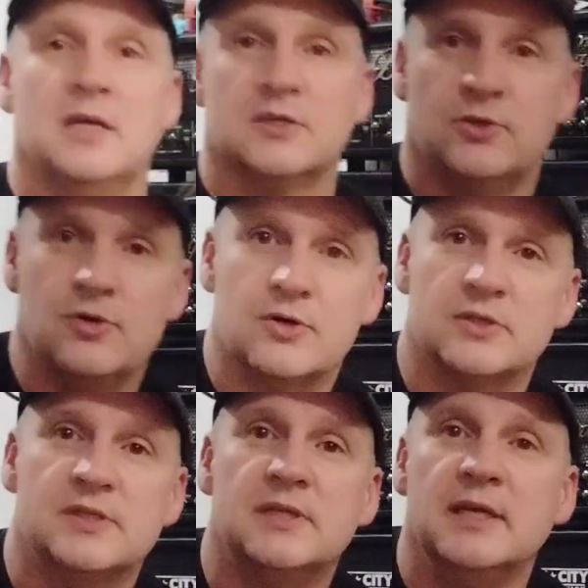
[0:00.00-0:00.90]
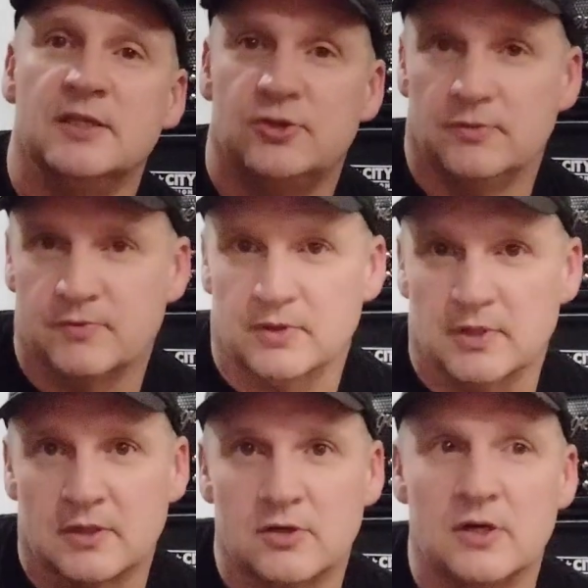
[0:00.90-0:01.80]
so you're on stage, you've got
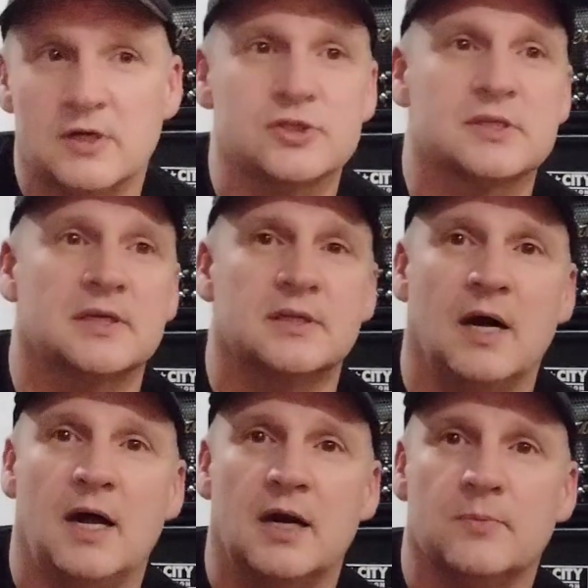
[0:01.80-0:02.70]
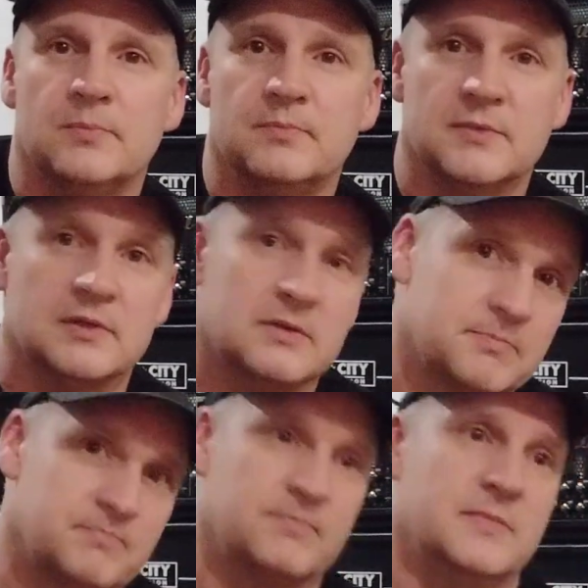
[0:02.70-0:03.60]
a gorgeous guitar,
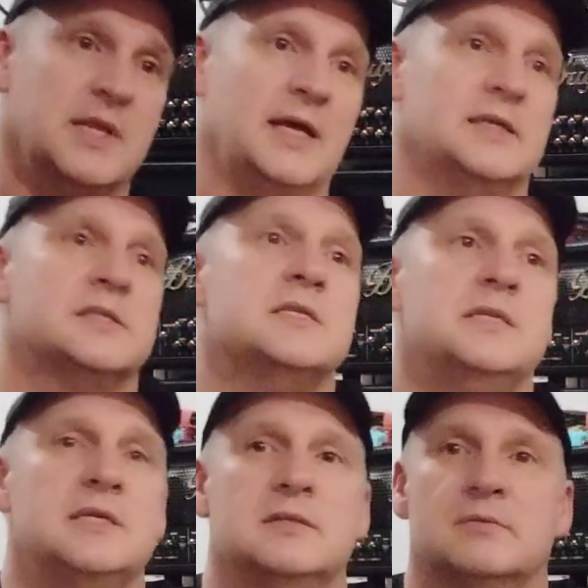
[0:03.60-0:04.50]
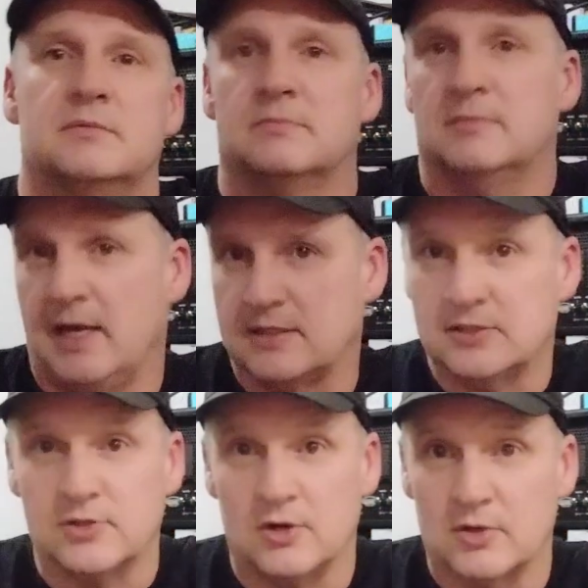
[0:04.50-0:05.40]
nice, neat
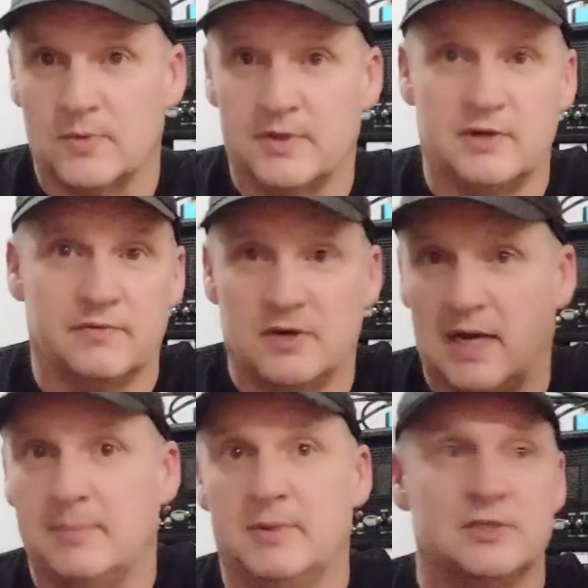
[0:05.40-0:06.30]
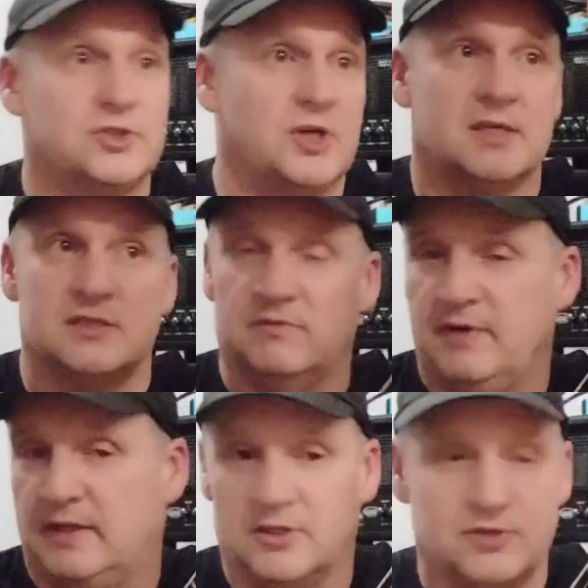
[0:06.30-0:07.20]
headstock, whether you've got Ibanez, Jackson,
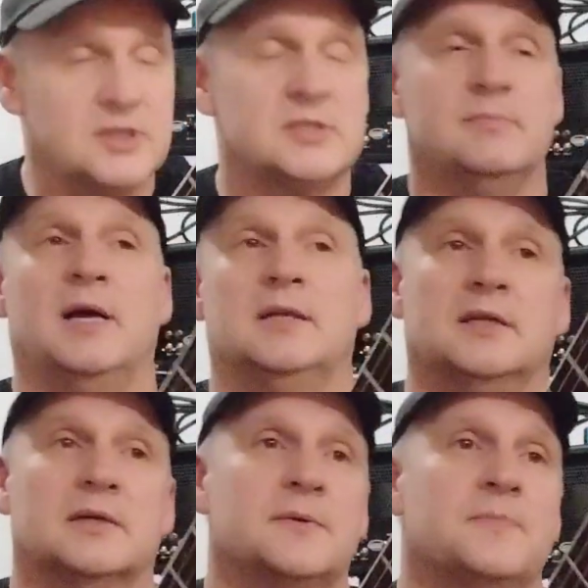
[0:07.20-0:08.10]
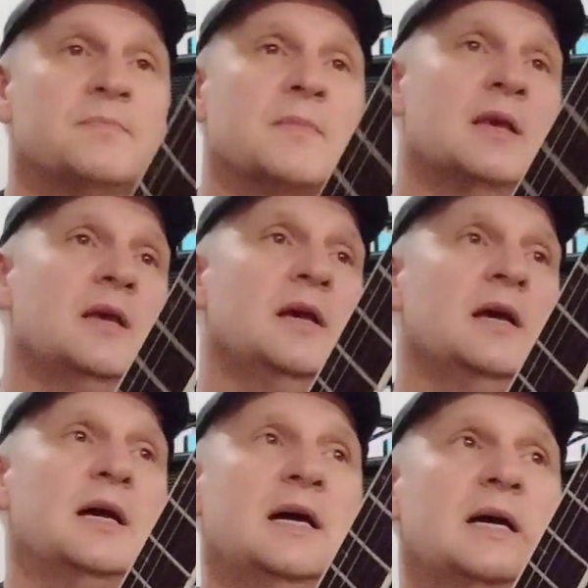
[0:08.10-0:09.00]
Fenders, doesn't matter.
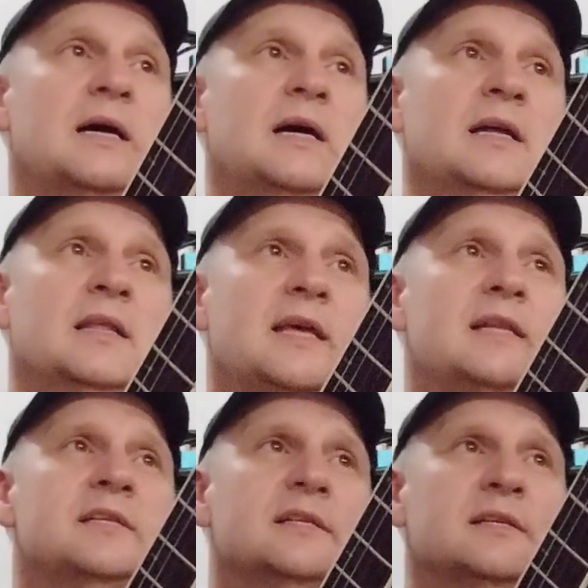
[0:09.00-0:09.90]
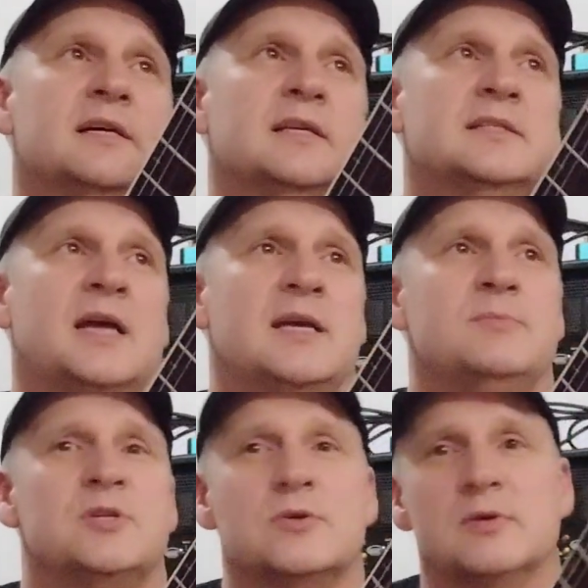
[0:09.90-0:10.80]
And then at
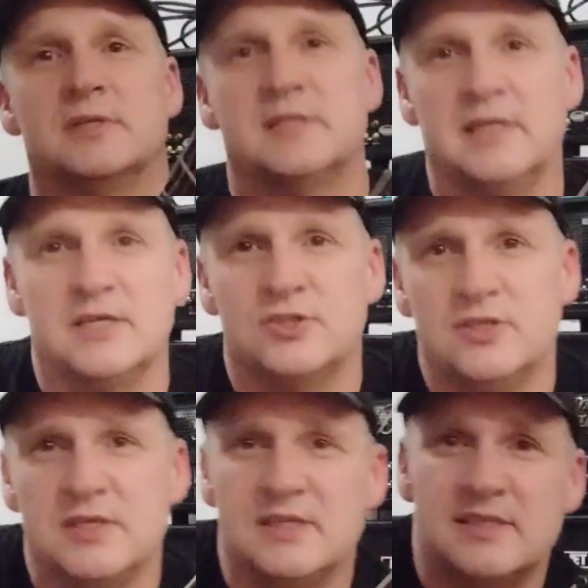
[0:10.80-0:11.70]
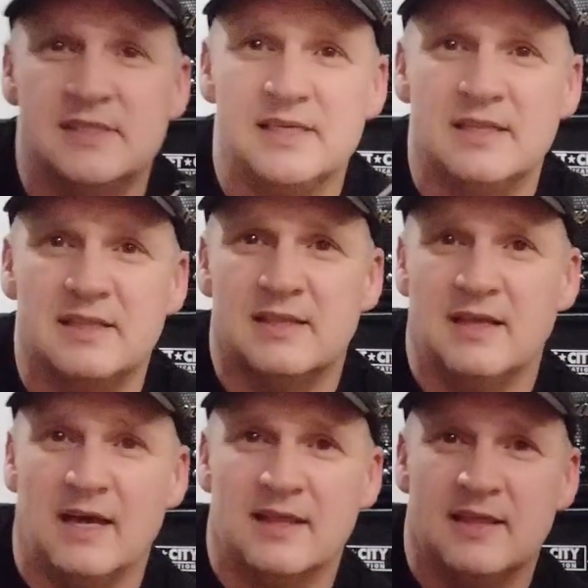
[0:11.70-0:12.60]
times you go on stage and you see
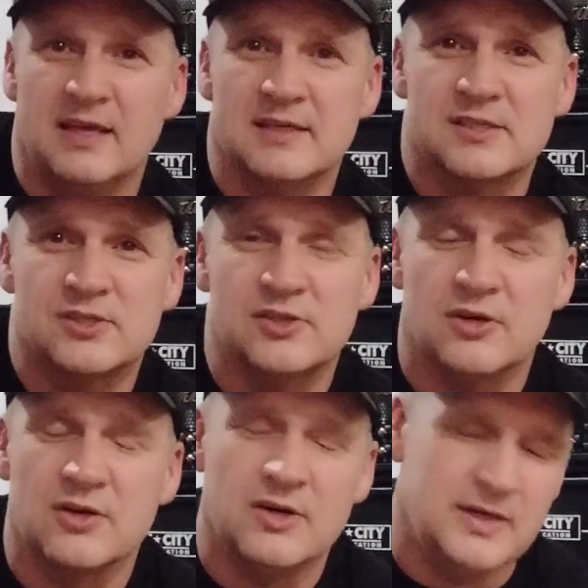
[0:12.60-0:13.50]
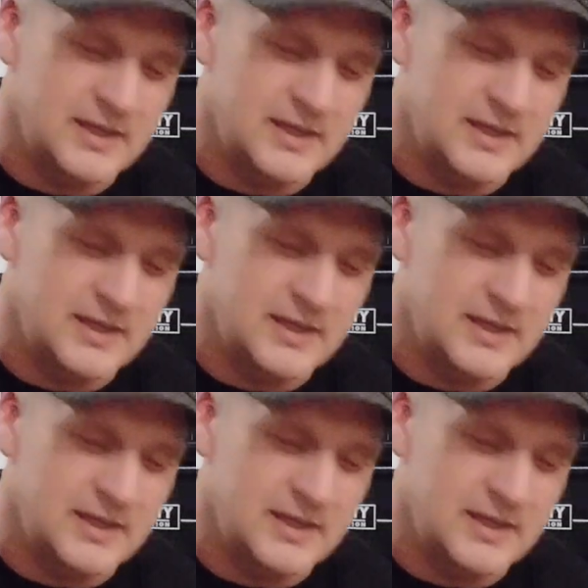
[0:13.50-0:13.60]
that thing stuck on